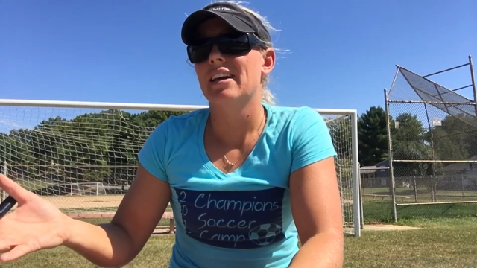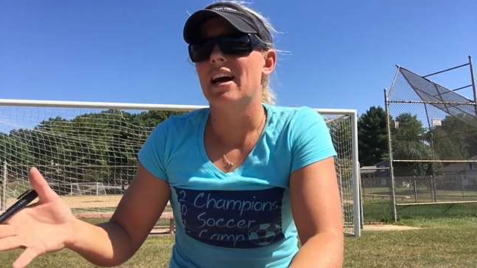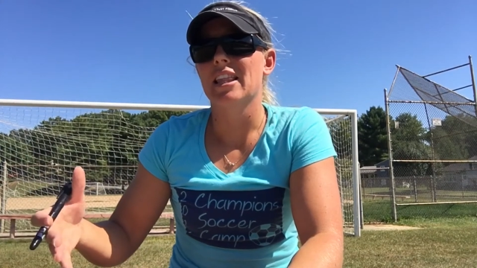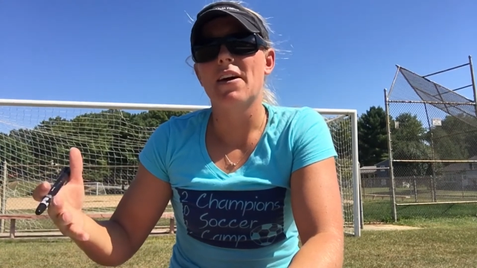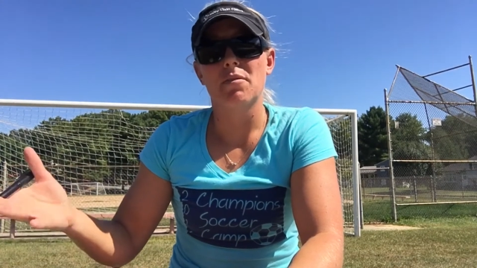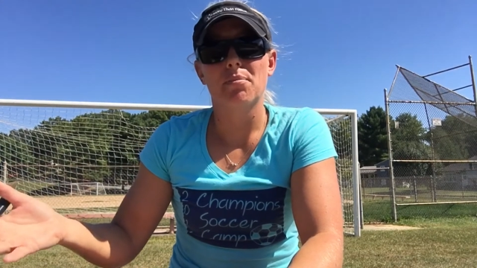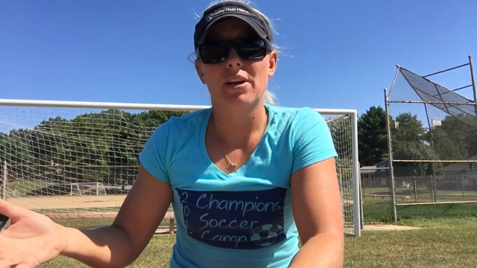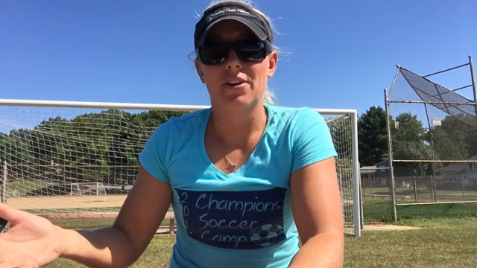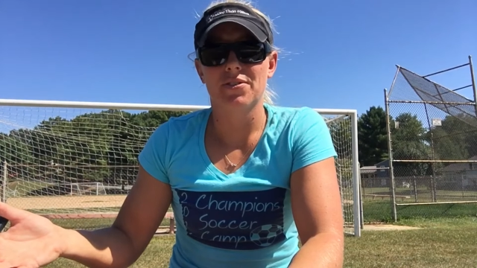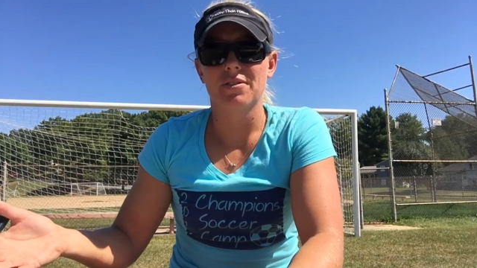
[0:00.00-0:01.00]
11
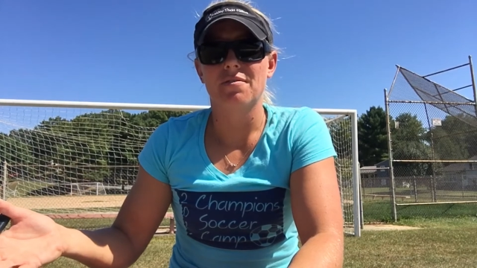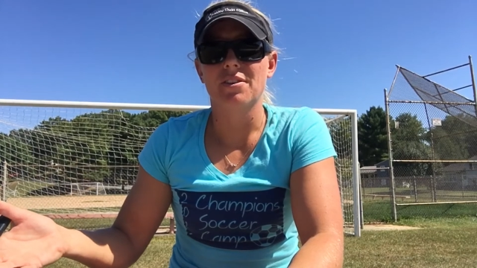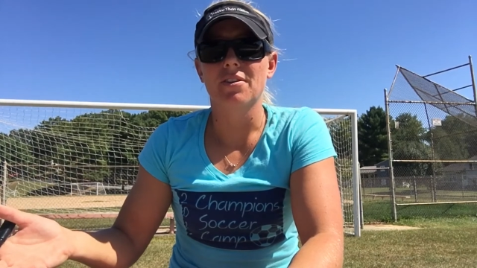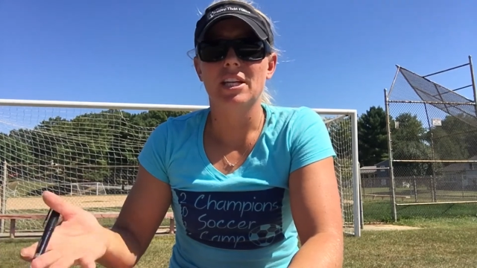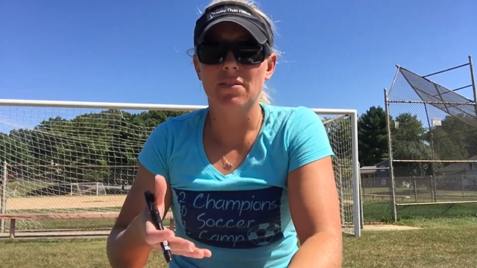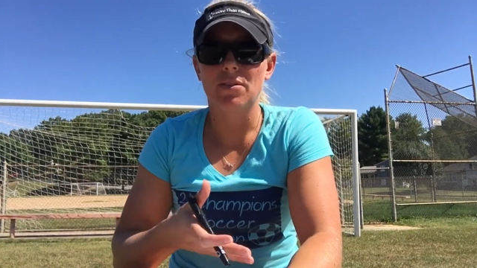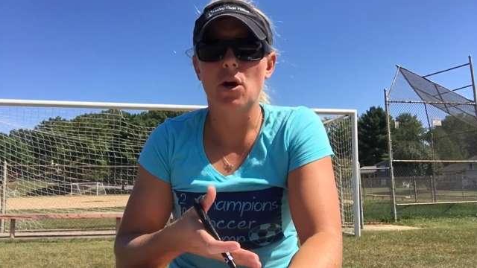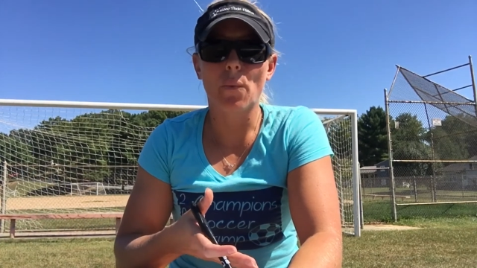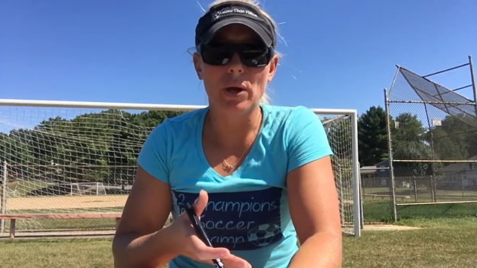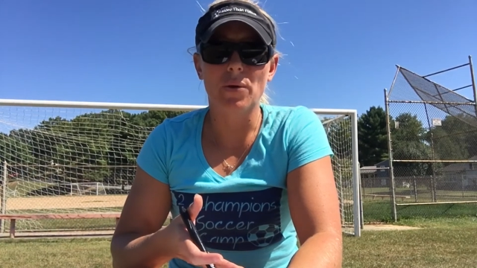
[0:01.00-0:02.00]
players on the field, even though
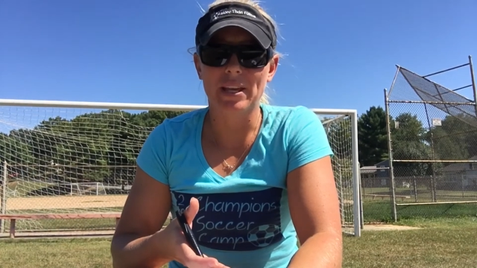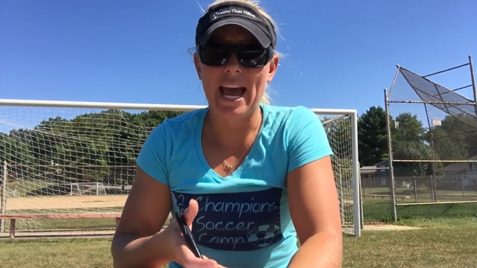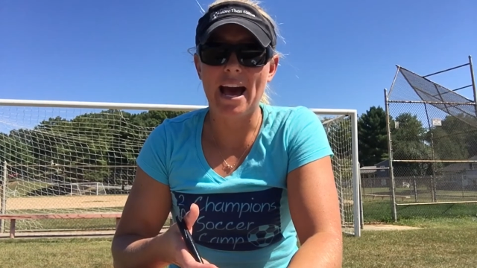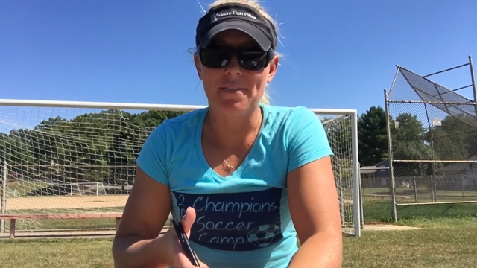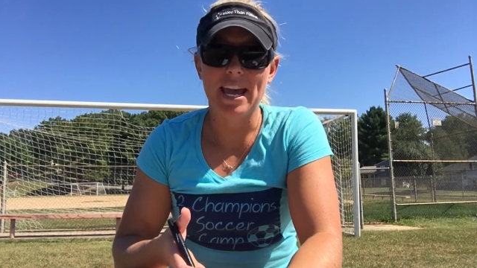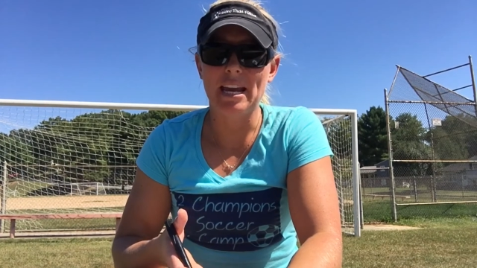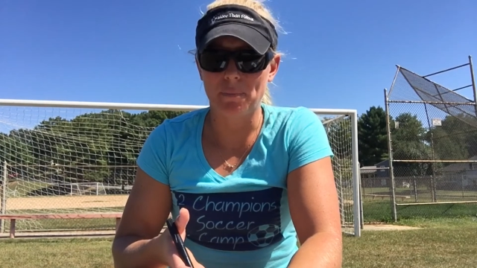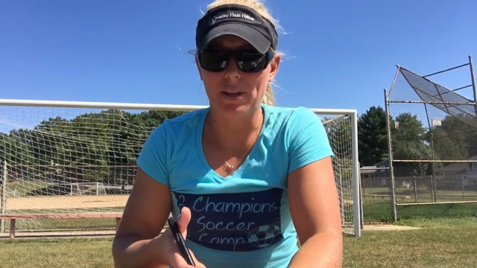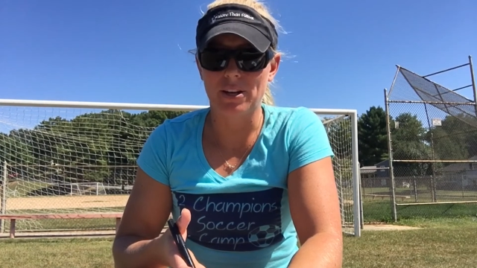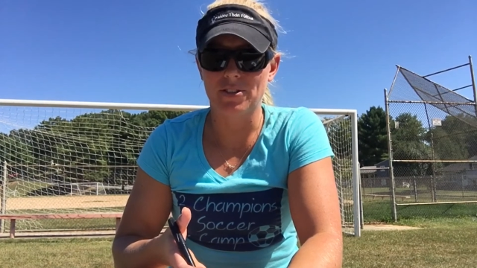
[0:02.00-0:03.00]
we only have 8
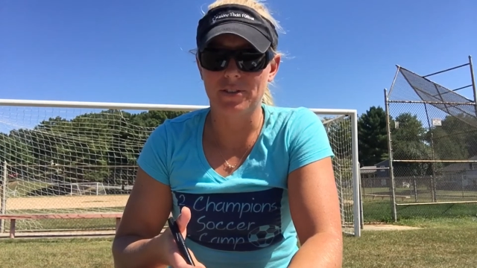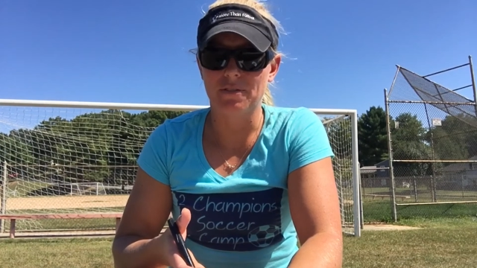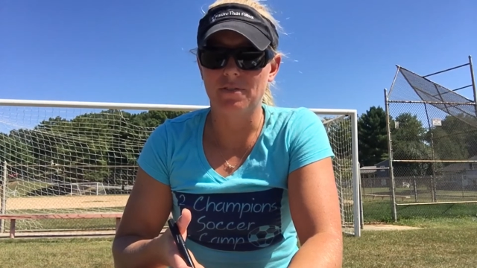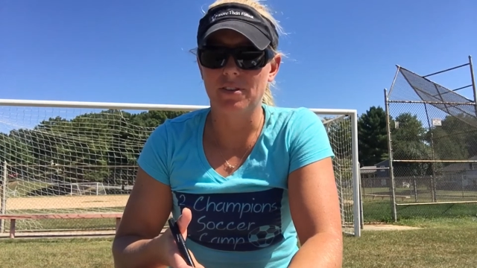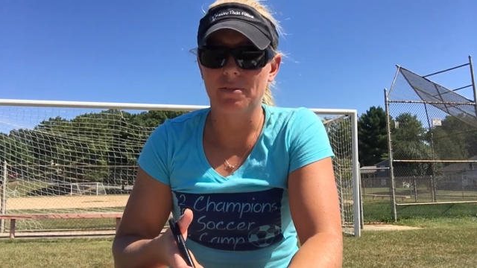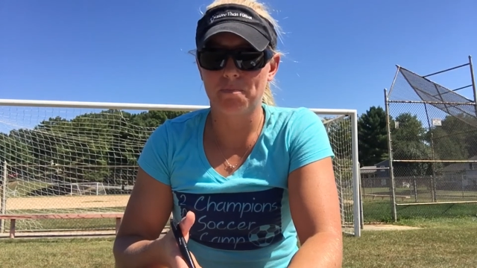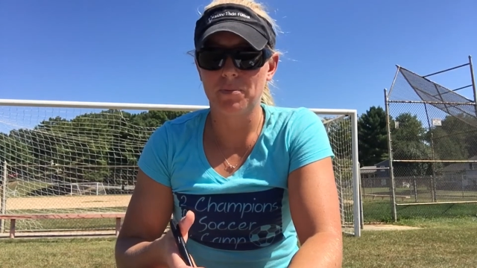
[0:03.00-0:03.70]
players on the field.